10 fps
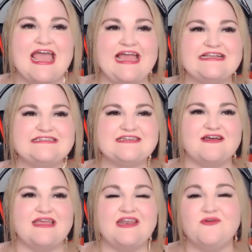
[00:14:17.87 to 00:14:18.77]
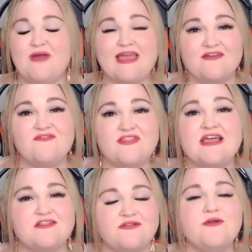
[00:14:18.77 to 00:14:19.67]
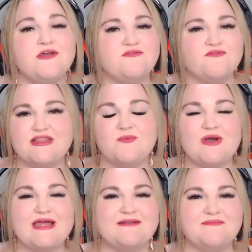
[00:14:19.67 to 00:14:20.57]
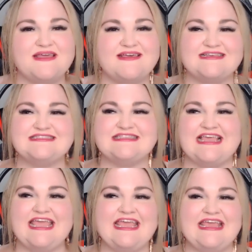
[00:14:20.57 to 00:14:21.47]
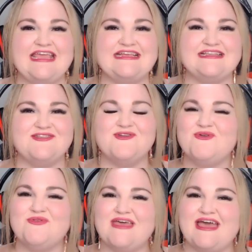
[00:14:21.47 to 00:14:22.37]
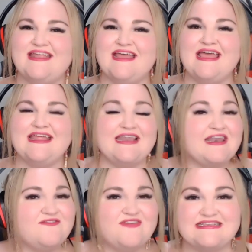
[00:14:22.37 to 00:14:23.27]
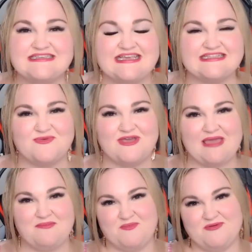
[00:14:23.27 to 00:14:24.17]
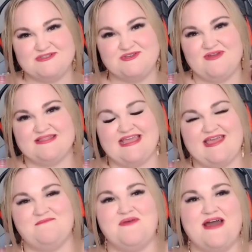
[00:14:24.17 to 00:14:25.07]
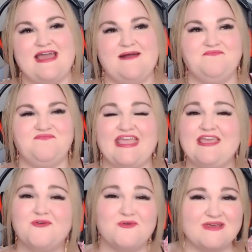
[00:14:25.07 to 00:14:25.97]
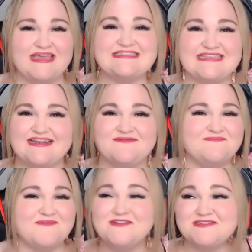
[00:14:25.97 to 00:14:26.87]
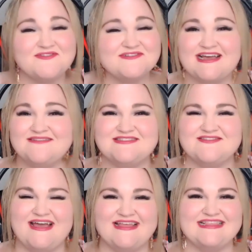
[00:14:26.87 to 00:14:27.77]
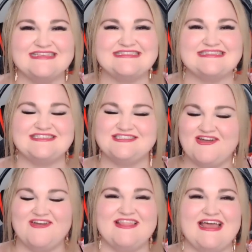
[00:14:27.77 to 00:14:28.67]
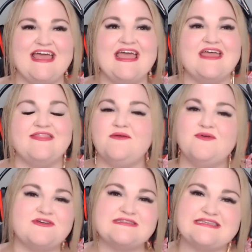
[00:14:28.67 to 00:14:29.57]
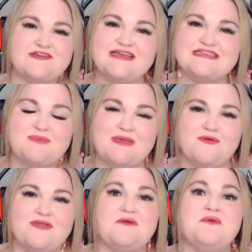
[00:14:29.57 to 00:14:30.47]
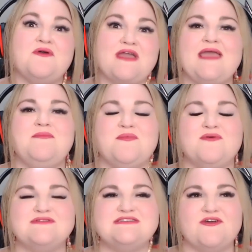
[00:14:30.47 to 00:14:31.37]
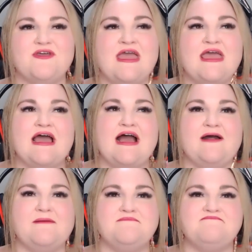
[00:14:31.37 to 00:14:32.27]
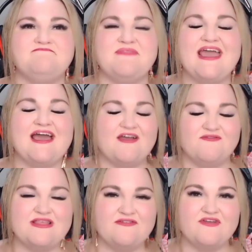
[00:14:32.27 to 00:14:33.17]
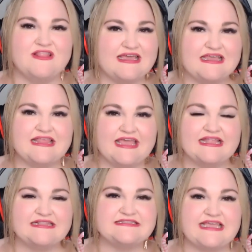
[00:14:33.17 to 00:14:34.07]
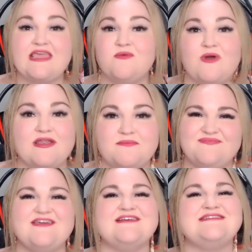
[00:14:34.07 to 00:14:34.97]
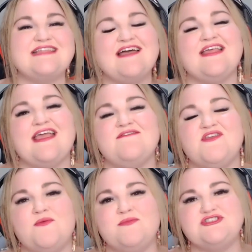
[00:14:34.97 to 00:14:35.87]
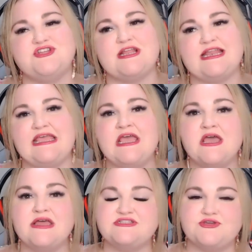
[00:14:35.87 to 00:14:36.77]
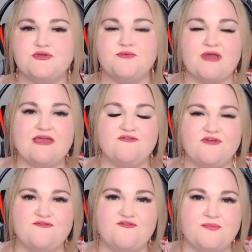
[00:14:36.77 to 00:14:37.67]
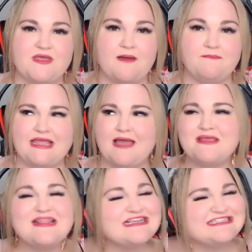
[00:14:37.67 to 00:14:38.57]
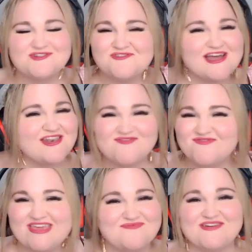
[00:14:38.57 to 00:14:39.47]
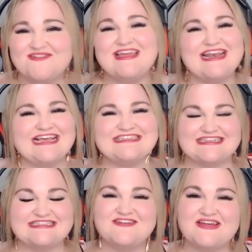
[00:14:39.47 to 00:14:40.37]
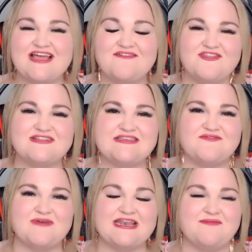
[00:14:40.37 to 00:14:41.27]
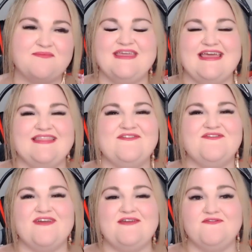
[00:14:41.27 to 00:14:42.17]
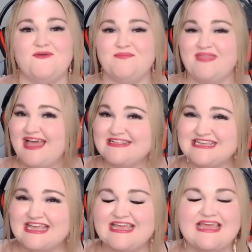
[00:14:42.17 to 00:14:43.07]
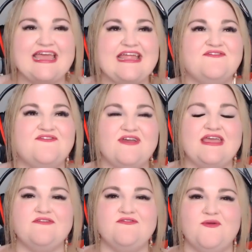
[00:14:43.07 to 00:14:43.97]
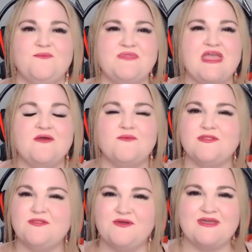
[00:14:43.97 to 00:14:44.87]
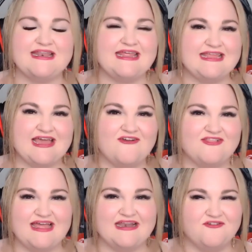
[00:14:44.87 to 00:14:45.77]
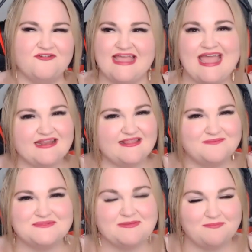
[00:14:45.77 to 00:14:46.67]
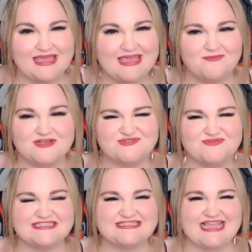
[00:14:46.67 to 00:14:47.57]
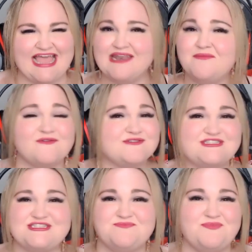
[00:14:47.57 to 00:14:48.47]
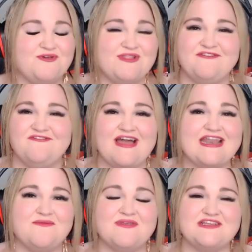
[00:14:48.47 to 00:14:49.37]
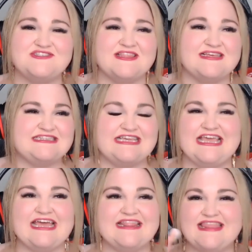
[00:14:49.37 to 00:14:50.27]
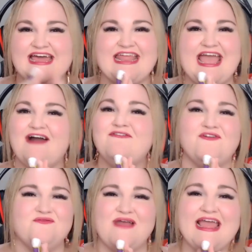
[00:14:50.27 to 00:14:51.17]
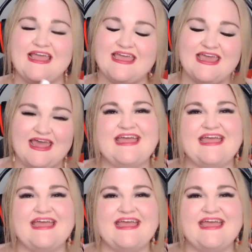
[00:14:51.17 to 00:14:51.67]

And in a way, I feel like Logan really won because he knew that none of his kids were capable to run the empire. He he said multiple times throughout this show that they were not serious people and they were not capable. So, um, yeah, I really feel like in the end he won because now they have the opportunity to break free from the company. I mean, they're still going to be billionaires. They're still going to have lots of money, but yeah, they're free from that and free from what Logan and Caroline created them to be, which was animals just purely fighting with each other to get that alpha rank